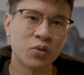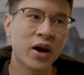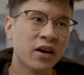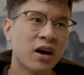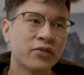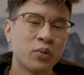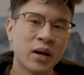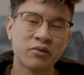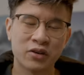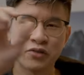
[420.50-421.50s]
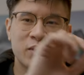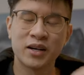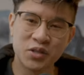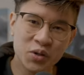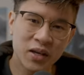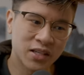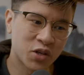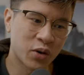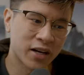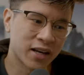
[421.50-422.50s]
they're riding off the wave of what Azuki is
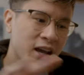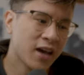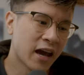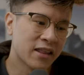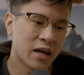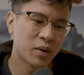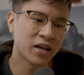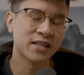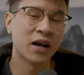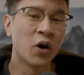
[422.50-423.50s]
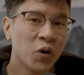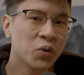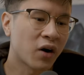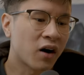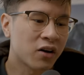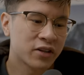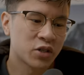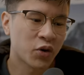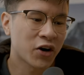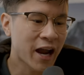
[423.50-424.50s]
creating. And then because they own all
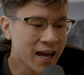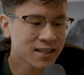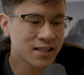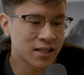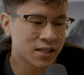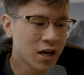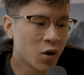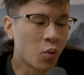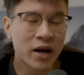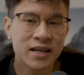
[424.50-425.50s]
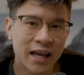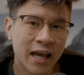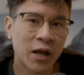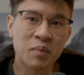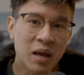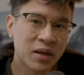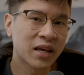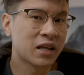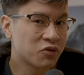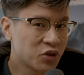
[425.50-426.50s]
these rare assets, one day,
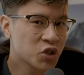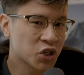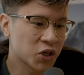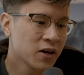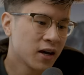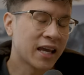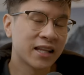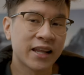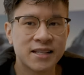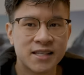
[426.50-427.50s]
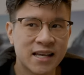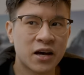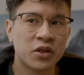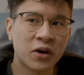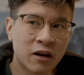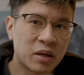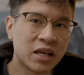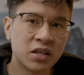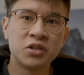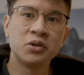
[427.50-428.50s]
maybe in the future, they can license out their
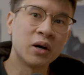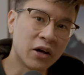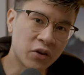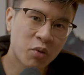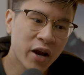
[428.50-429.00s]
IP to other